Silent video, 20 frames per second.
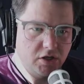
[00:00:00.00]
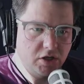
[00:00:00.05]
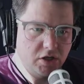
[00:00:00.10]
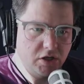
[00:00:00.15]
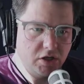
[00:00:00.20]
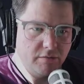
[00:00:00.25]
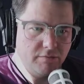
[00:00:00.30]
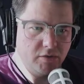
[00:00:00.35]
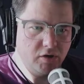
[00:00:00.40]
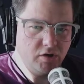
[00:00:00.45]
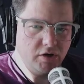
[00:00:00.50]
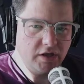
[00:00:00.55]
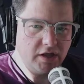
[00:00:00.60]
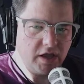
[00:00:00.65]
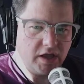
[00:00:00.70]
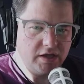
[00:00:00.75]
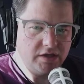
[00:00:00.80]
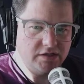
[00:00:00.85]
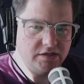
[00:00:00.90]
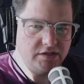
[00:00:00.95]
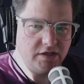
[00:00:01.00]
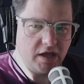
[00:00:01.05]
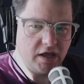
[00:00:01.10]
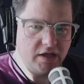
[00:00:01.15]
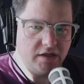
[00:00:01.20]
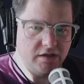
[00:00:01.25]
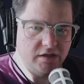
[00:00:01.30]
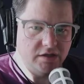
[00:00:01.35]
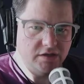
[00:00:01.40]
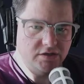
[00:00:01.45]
communicates
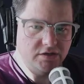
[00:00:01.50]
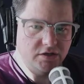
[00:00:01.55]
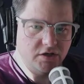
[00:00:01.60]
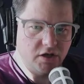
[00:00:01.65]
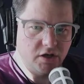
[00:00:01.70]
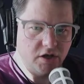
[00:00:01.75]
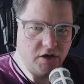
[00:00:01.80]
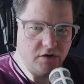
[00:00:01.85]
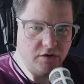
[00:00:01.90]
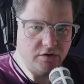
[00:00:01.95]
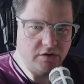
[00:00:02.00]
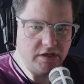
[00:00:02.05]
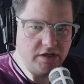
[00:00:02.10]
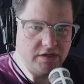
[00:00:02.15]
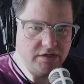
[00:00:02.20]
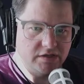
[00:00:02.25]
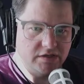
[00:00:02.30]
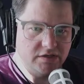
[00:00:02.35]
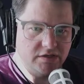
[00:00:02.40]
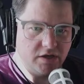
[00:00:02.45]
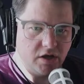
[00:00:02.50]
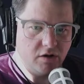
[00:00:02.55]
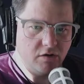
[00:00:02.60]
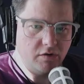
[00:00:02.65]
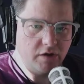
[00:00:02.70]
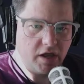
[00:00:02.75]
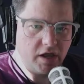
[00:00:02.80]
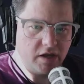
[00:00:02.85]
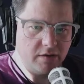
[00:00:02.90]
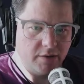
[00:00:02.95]
that this code isn't
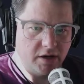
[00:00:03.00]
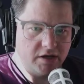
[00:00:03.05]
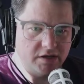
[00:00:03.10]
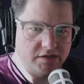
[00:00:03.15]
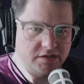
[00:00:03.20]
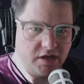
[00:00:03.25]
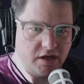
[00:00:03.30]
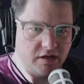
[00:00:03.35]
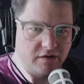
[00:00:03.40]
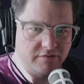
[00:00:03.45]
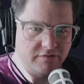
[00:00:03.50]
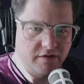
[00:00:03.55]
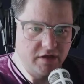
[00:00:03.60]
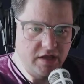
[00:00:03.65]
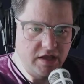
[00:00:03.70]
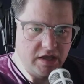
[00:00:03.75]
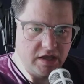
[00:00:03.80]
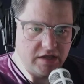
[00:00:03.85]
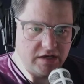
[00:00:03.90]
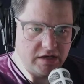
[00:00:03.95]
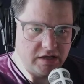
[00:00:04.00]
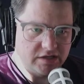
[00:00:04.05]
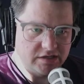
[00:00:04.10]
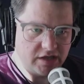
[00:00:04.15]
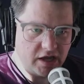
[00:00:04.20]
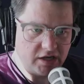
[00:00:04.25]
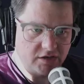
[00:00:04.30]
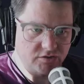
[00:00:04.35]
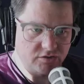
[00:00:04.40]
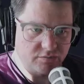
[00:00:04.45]
okay by itself. It needs
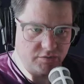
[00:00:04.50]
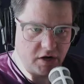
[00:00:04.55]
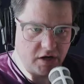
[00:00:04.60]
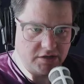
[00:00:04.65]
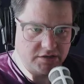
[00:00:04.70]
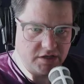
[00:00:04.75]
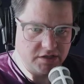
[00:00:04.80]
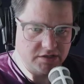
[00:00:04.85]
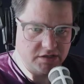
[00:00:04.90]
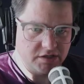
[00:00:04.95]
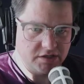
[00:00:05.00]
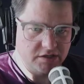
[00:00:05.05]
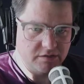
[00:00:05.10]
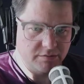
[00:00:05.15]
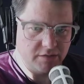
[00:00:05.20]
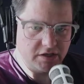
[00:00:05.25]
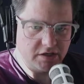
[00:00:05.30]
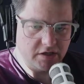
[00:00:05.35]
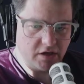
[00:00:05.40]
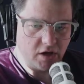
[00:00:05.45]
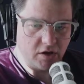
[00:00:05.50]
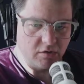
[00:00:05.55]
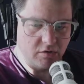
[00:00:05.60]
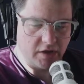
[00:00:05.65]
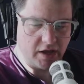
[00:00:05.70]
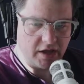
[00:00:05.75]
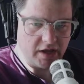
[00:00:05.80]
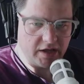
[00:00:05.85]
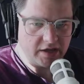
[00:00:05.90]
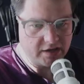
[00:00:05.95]
extra processing to be
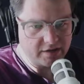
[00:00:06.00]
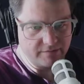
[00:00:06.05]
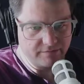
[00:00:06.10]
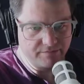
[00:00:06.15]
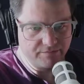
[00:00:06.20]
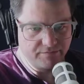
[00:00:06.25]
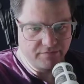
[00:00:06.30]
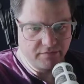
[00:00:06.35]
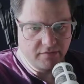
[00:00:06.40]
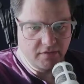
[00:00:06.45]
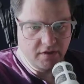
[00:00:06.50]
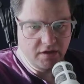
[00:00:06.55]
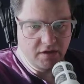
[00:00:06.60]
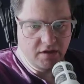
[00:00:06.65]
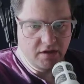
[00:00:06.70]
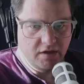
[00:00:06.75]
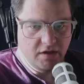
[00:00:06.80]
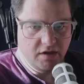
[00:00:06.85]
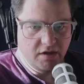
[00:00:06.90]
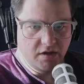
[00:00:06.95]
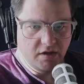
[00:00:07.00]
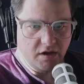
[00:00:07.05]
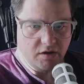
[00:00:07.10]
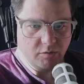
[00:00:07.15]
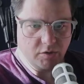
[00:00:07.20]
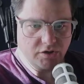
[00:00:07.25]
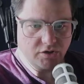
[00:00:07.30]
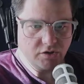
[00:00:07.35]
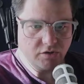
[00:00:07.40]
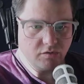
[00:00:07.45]
okay. And
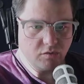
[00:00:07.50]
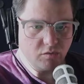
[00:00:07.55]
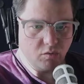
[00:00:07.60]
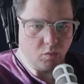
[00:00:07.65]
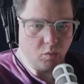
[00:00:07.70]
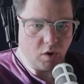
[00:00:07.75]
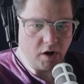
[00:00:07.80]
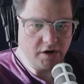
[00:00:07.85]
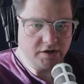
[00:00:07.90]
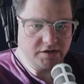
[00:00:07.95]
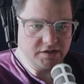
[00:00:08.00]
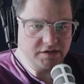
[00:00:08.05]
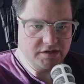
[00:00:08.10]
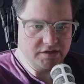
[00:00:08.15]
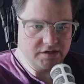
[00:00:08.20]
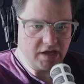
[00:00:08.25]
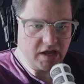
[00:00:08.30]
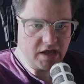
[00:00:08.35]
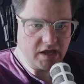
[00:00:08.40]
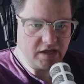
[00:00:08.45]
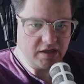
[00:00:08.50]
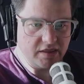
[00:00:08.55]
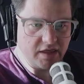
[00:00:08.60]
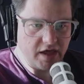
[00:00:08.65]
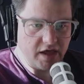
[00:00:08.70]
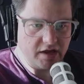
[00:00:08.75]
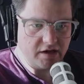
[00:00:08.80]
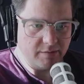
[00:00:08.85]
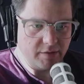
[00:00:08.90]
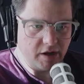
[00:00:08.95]
we shouldn't want to say
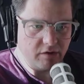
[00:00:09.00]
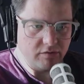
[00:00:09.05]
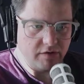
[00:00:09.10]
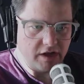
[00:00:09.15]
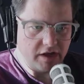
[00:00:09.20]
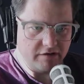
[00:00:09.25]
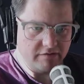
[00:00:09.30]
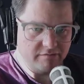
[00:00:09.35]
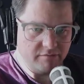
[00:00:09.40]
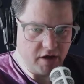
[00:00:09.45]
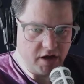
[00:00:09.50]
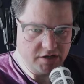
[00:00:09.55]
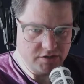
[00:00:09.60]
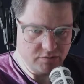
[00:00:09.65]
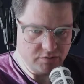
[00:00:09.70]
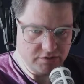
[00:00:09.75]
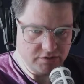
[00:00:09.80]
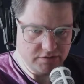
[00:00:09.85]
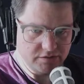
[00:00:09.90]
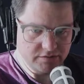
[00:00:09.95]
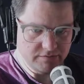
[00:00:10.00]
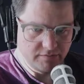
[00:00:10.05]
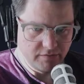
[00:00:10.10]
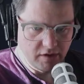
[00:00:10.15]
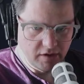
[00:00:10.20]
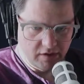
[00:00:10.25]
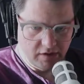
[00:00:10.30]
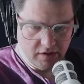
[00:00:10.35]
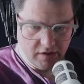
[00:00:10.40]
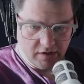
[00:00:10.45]
that about native modules,
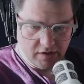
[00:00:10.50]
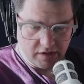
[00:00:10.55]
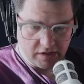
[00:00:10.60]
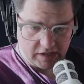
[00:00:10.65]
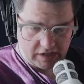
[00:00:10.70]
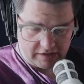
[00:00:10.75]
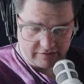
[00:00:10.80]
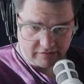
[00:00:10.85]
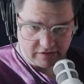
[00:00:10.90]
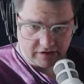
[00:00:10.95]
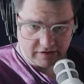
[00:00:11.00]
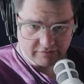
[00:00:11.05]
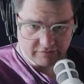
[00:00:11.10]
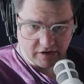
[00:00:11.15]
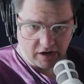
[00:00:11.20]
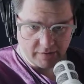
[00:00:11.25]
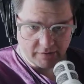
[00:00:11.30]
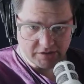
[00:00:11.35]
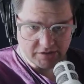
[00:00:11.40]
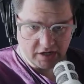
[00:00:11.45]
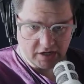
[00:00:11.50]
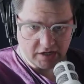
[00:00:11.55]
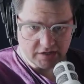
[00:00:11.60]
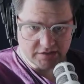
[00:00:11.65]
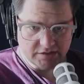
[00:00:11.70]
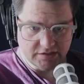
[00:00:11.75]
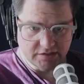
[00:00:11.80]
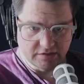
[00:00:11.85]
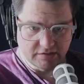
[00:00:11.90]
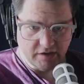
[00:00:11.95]
even if
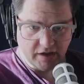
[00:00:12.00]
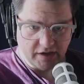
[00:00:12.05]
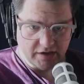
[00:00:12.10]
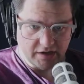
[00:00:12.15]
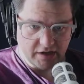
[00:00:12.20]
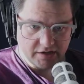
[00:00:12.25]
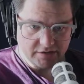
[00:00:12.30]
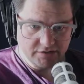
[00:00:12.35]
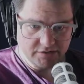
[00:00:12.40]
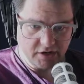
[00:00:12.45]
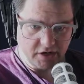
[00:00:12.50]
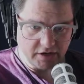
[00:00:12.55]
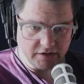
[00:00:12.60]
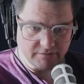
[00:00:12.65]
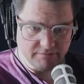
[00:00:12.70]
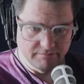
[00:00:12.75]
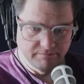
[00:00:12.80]
CommonJS had a head start.